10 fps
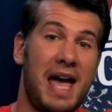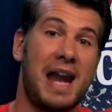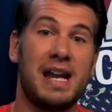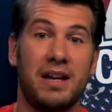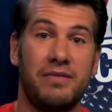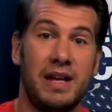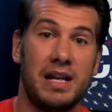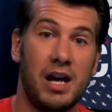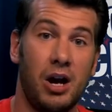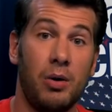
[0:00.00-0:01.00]
is editing a
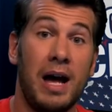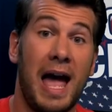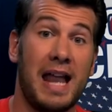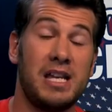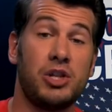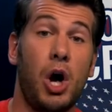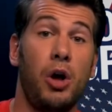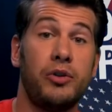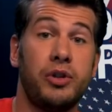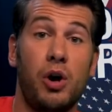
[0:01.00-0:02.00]
video and he's
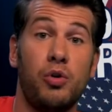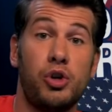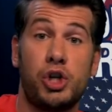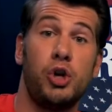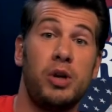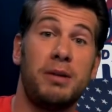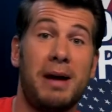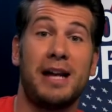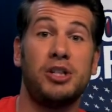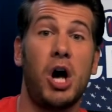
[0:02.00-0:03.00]
also shooting
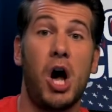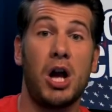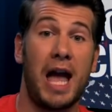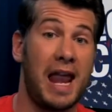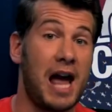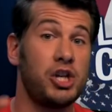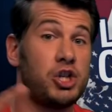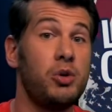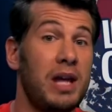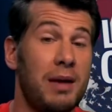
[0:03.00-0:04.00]
my dog and I
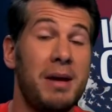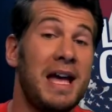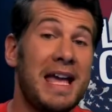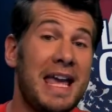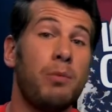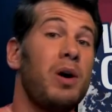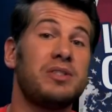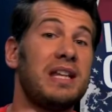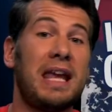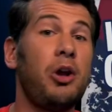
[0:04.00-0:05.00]
shoot him, he
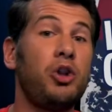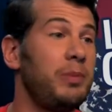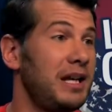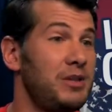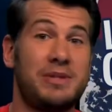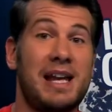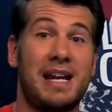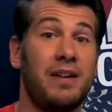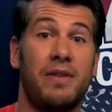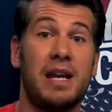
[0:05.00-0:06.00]
wasn't killed because he was
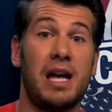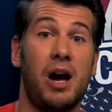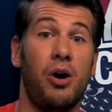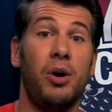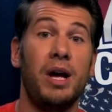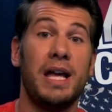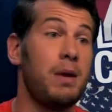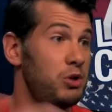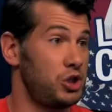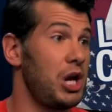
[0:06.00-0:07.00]
editing a video.
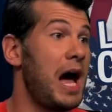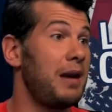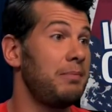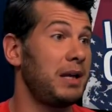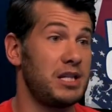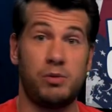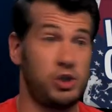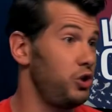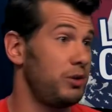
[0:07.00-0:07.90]
He was shot because he was